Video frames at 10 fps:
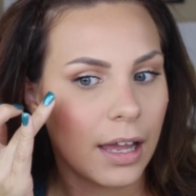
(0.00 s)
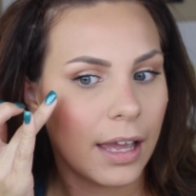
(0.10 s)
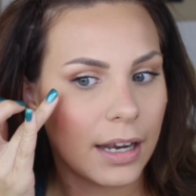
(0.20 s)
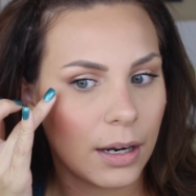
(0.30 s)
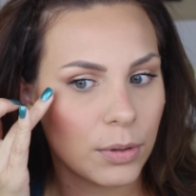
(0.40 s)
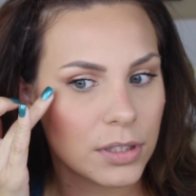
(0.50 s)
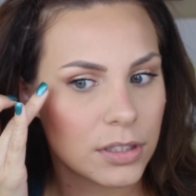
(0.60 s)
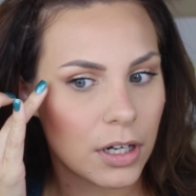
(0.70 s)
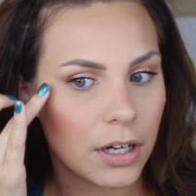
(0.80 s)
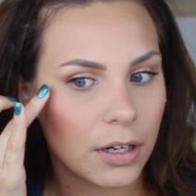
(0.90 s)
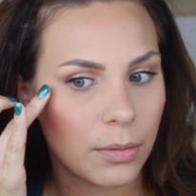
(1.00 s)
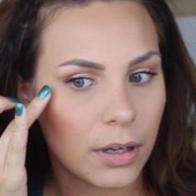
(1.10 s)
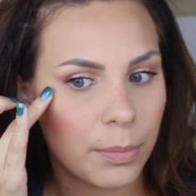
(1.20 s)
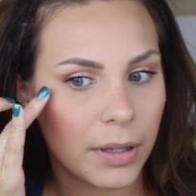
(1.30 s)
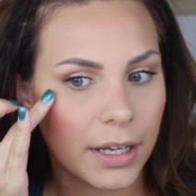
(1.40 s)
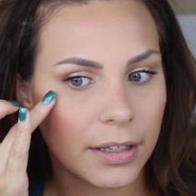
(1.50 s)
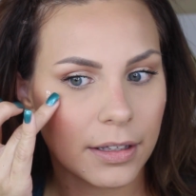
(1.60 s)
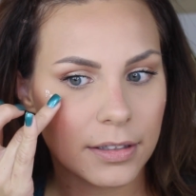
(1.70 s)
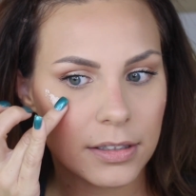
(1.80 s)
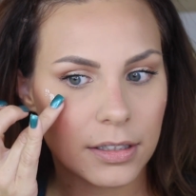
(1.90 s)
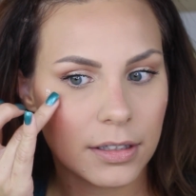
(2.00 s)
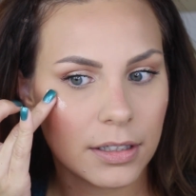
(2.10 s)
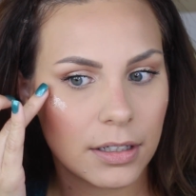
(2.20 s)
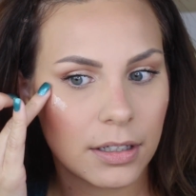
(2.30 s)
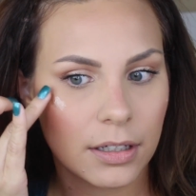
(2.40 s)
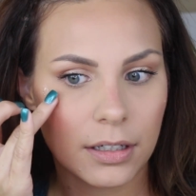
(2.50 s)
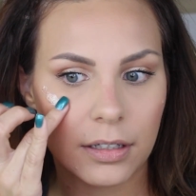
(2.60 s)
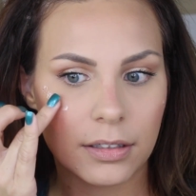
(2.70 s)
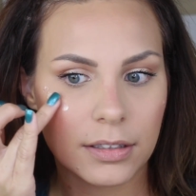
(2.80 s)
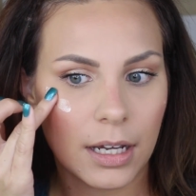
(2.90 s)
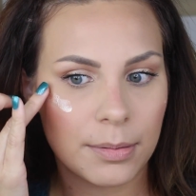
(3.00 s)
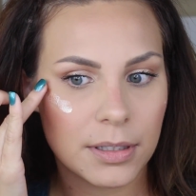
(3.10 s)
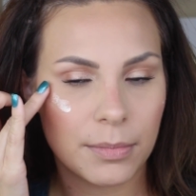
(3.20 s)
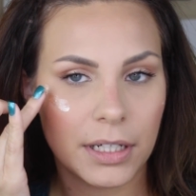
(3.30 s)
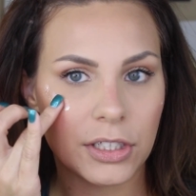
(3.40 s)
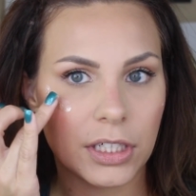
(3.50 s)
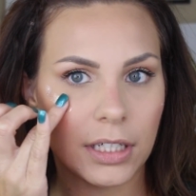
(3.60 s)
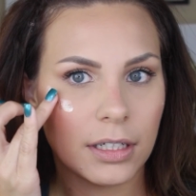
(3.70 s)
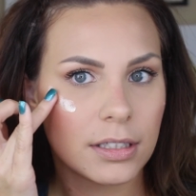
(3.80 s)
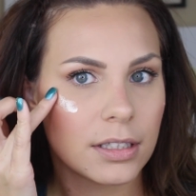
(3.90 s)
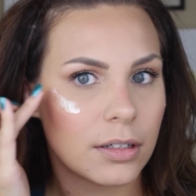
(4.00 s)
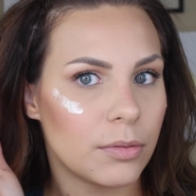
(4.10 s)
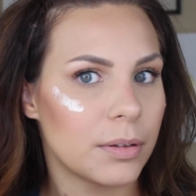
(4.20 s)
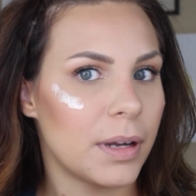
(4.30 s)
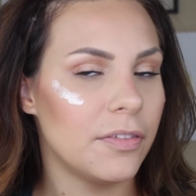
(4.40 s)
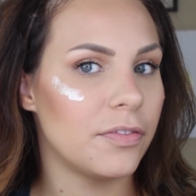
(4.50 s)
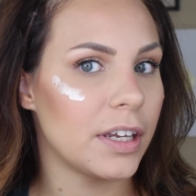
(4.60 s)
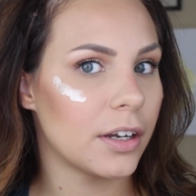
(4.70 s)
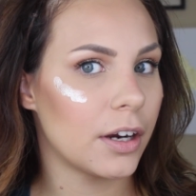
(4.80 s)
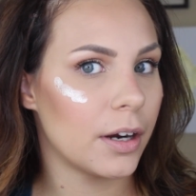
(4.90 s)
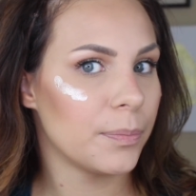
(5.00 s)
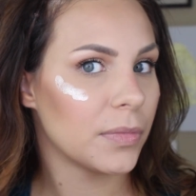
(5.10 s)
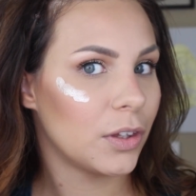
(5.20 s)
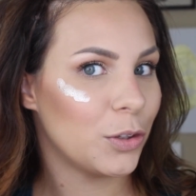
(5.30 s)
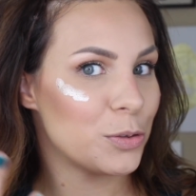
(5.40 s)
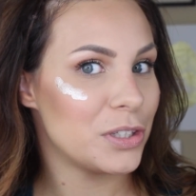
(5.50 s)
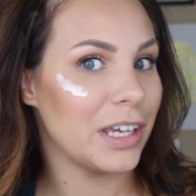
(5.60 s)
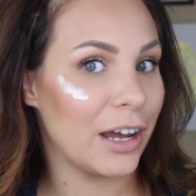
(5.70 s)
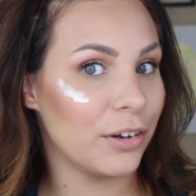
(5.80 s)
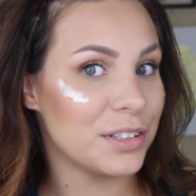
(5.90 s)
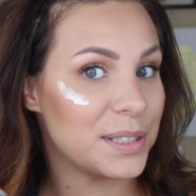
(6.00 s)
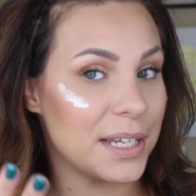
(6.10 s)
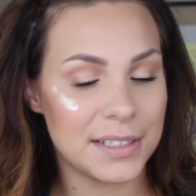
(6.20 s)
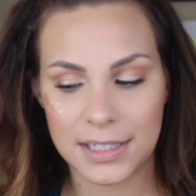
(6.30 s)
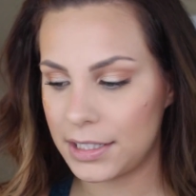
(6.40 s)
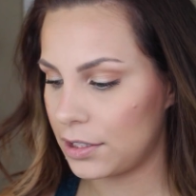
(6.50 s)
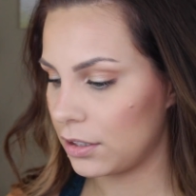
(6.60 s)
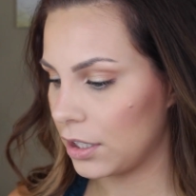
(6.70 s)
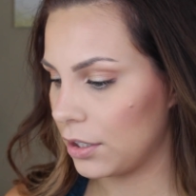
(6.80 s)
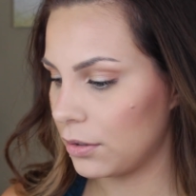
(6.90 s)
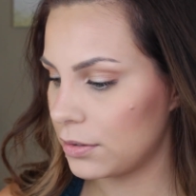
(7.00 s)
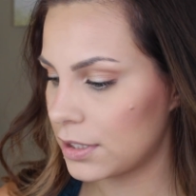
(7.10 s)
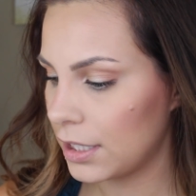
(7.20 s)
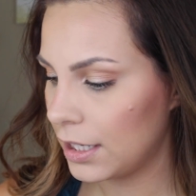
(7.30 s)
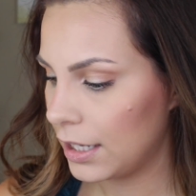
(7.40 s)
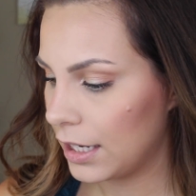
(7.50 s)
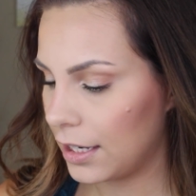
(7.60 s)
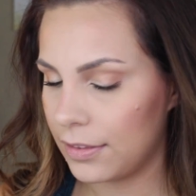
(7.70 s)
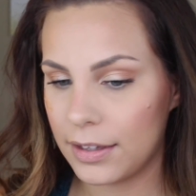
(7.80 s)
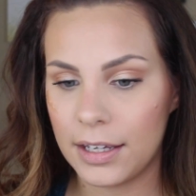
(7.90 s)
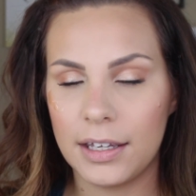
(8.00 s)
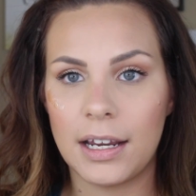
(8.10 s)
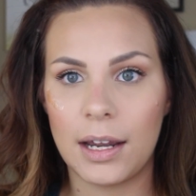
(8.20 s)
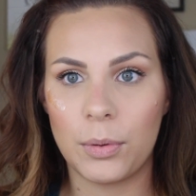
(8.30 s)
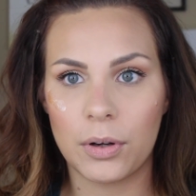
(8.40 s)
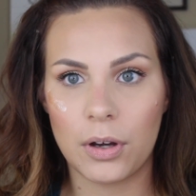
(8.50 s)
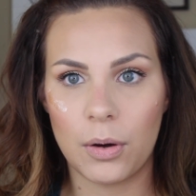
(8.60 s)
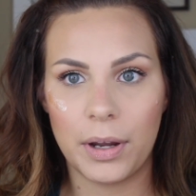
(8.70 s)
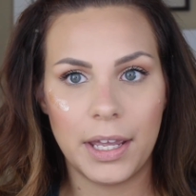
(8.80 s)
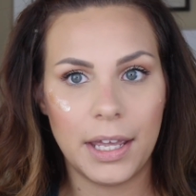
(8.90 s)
And I will start applying this to the tops of my cheeks with my finger. You see how intensely it glows. And then I will go